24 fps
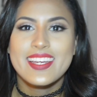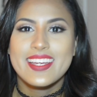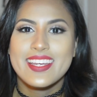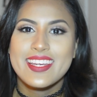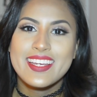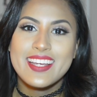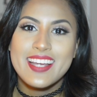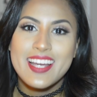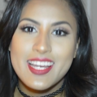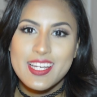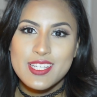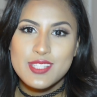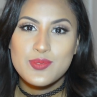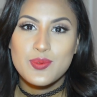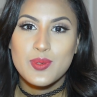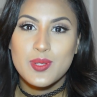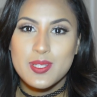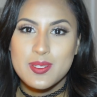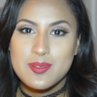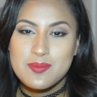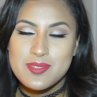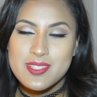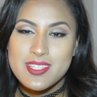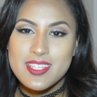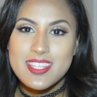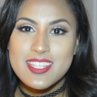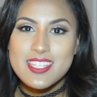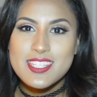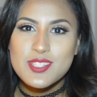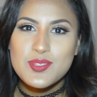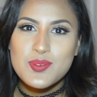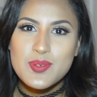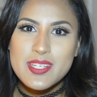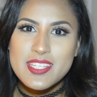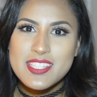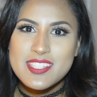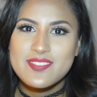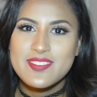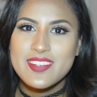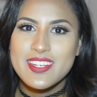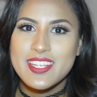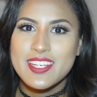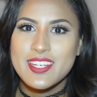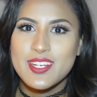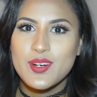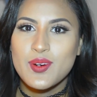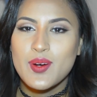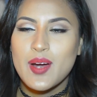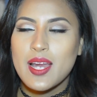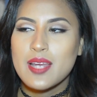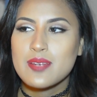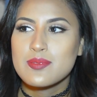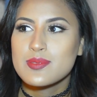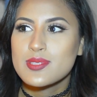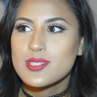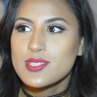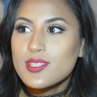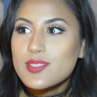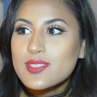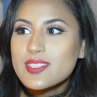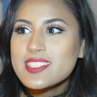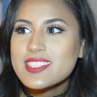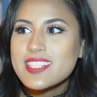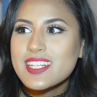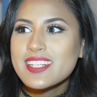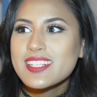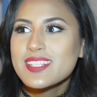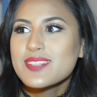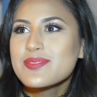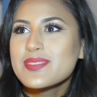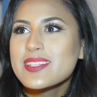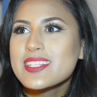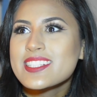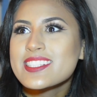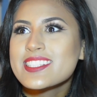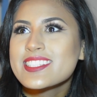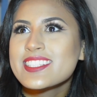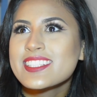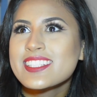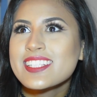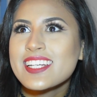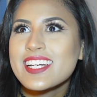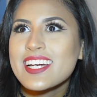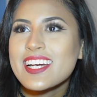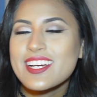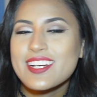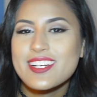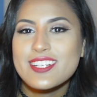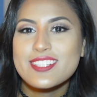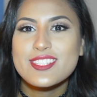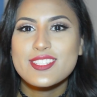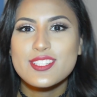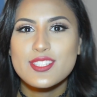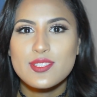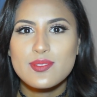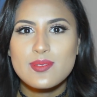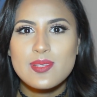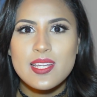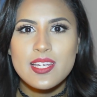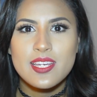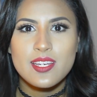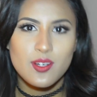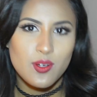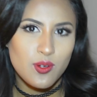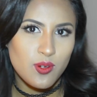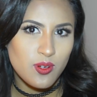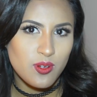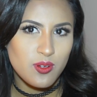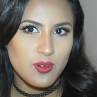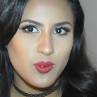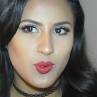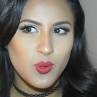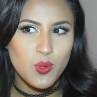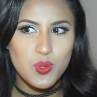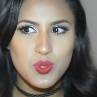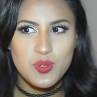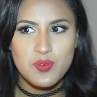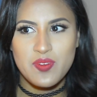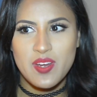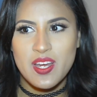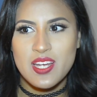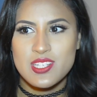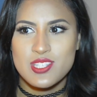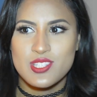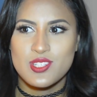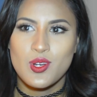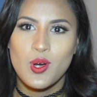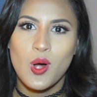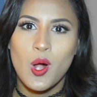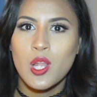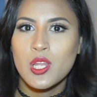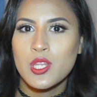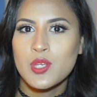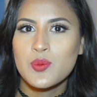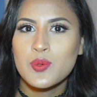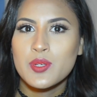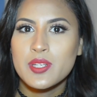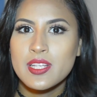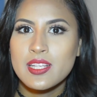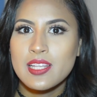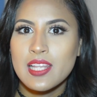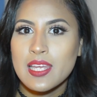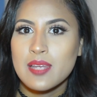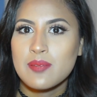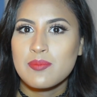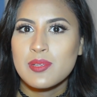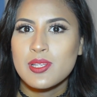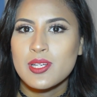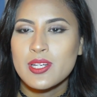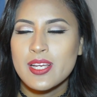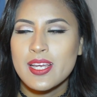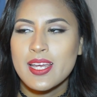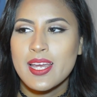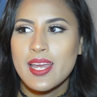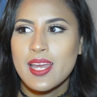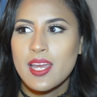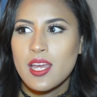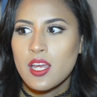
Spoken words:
Hey guys, welcome to this week's video. I'm so excited because today I got to do like a old-fashioned Hollywood glam look.